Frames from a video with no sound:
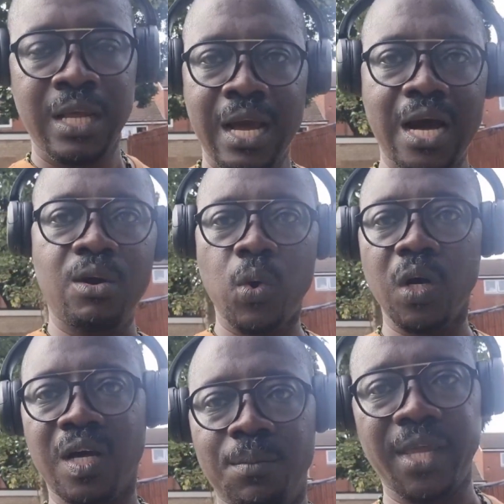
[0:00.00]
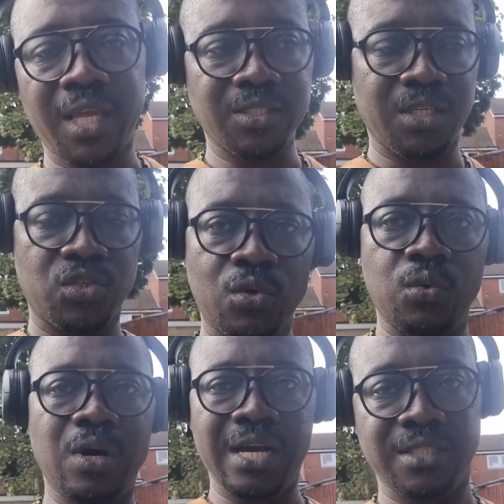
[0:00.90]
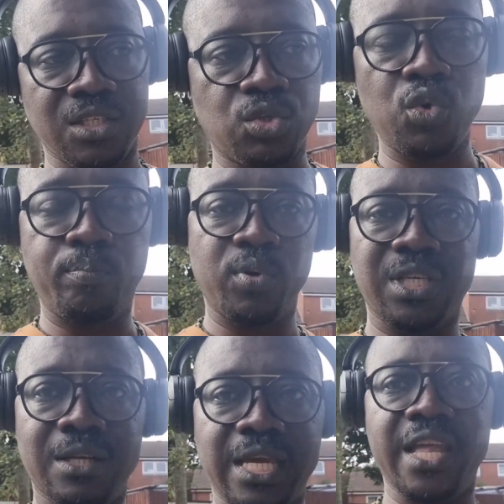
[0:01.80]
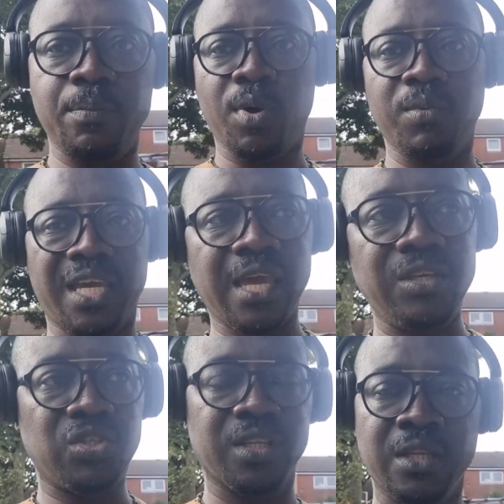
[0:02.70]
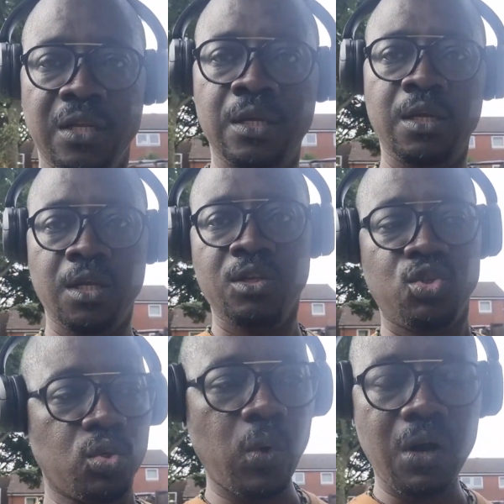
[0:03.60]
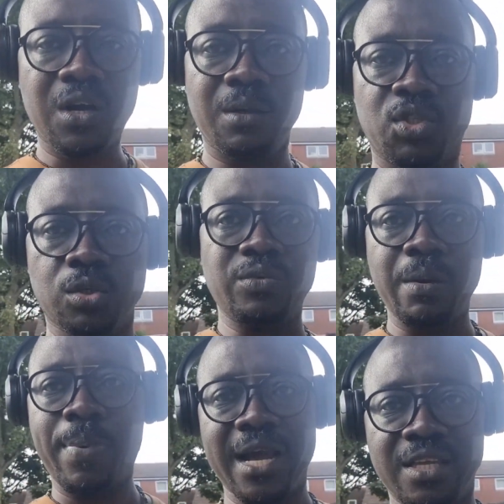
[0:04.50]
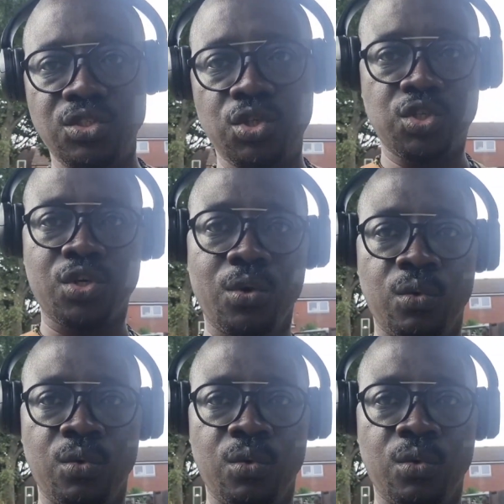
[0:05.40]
How welcoming is the school? Has the school put out any communication to welcome children back into school?